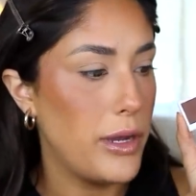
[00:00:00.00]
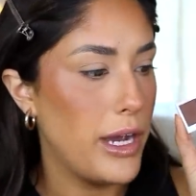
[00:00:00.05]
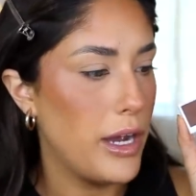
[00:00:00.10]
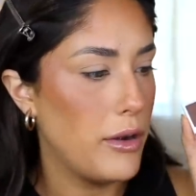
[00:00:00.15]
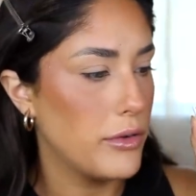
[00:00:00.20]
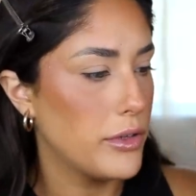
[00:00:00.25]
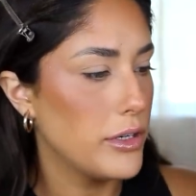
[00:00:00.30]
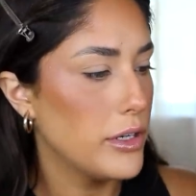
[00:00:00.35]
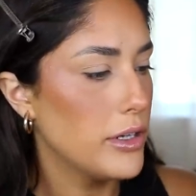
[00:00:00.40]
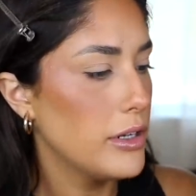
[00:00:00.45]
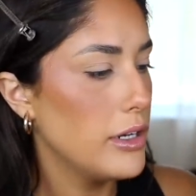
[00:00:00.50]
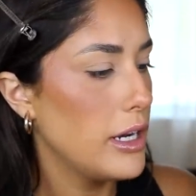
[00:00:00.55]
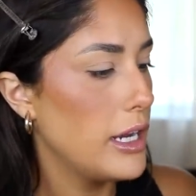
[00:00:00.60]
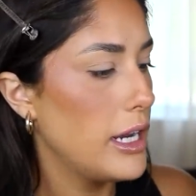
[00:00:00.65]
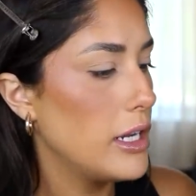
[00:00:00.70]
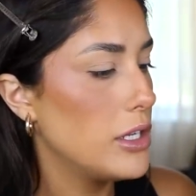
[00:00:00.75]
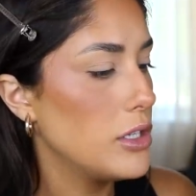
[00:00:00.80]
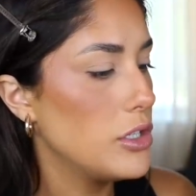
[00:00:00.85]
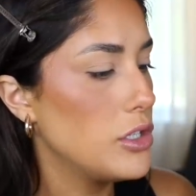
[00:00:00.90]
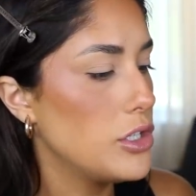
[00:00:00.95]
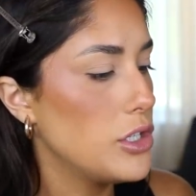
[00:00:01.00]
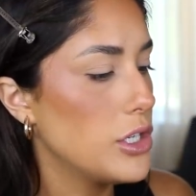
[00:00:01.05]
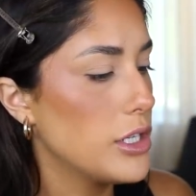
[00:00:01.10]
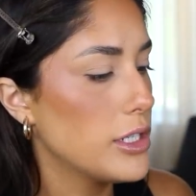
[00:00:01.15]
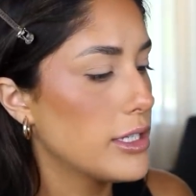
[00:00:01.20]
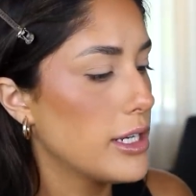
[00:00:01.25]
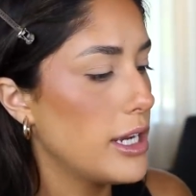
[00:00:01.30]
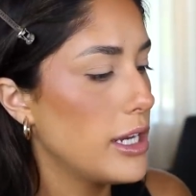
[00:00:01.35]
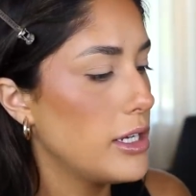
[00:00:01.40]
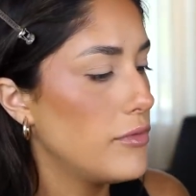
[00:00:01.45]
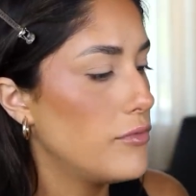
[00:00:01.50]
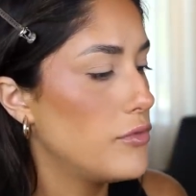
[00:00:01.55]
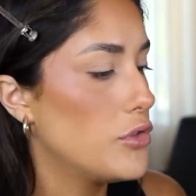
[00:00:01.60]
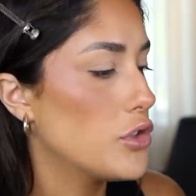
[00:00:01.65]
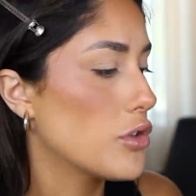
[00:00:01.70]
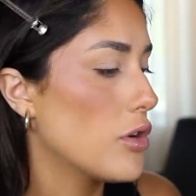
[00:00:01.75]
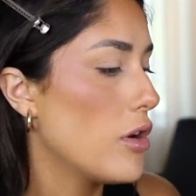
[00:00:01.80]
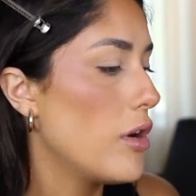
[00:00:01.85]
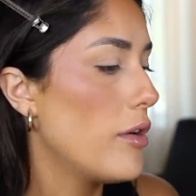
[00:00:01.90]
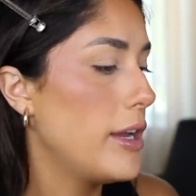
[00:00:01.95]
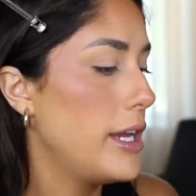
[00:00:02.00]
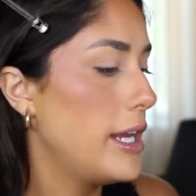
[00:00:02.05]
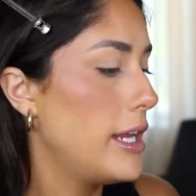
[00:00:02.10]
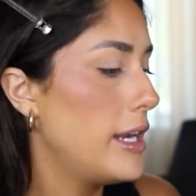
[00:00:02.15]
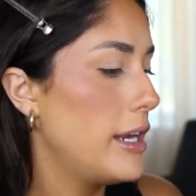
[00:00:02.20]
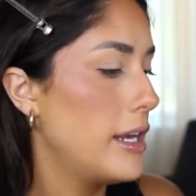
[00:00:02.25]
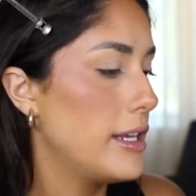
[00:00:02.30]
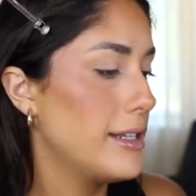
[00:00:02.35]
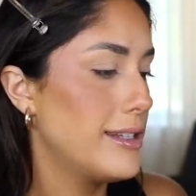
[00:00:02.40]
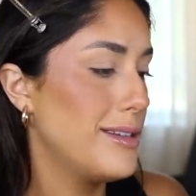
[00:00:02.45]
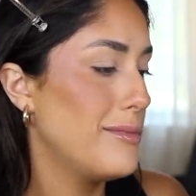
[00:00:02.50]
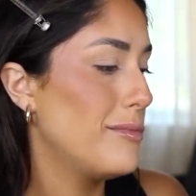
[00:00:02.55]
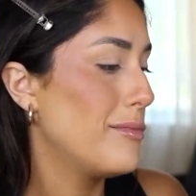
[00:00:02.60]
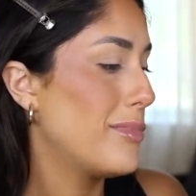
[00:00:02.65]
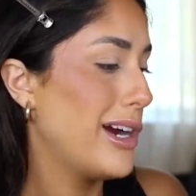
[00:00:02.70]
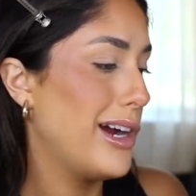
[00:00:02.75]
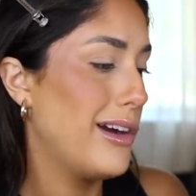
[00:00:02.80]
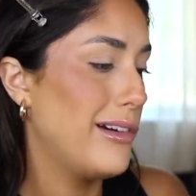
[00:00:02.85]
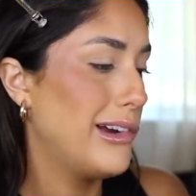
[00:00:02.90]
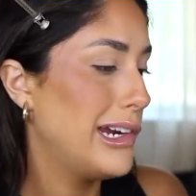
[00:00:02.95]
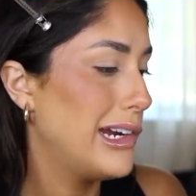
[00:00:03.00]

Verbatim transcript: powder and just kind of draw in some brow